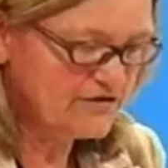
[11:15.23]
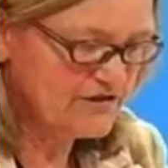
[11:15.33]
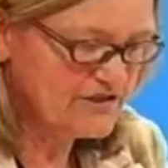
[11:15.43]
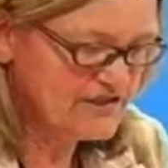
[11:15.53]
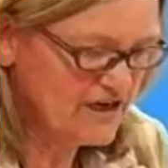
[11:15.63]

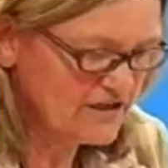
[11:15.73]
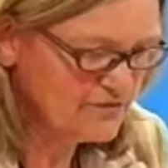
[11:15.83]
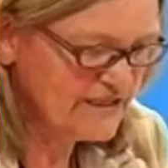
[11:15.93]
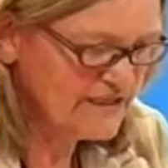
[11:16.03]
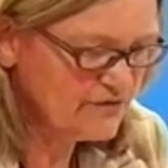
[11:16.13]
to start
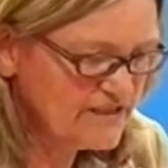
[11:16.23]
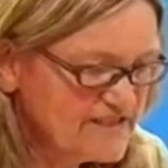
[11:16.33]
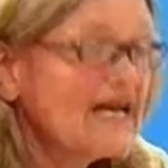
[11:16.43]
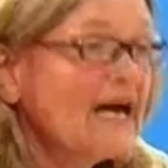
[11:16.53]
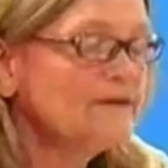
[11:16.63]
to increase
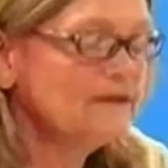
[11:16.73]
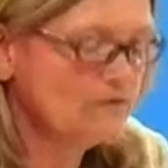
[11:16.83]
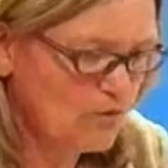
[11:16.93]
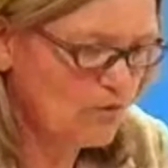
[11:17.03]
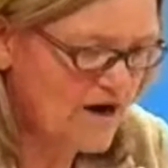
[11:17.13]
the capital
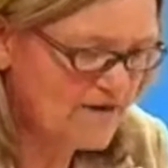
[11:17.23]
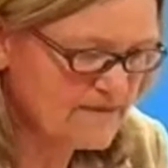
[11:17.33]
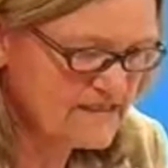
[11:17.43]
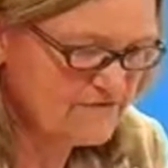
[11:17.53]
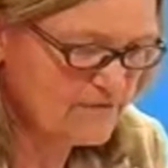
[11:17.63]

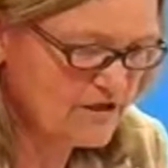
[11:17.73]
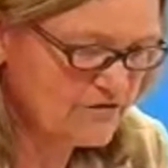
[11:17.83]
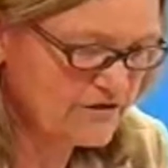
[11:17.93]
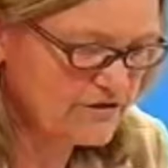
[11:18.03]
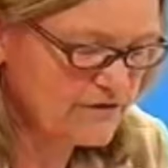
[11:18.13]
requirements from
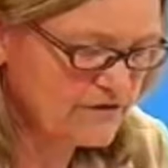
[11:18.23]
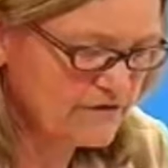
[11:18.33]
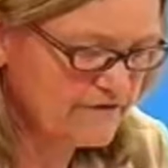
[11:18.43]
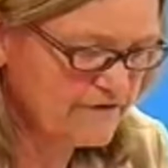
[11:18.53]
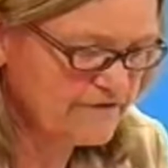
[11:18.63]
100 to
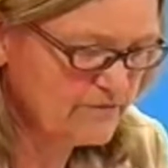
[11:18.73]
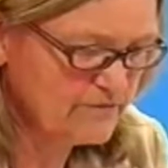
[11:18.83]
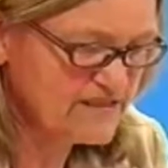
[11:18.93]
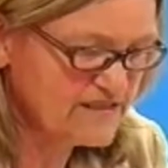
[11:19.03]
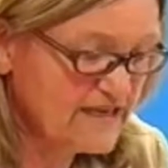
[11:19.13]

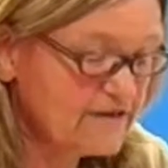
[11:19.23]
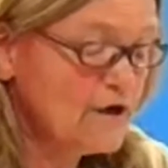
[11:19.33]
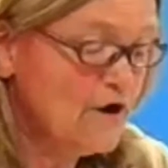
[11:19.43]
115%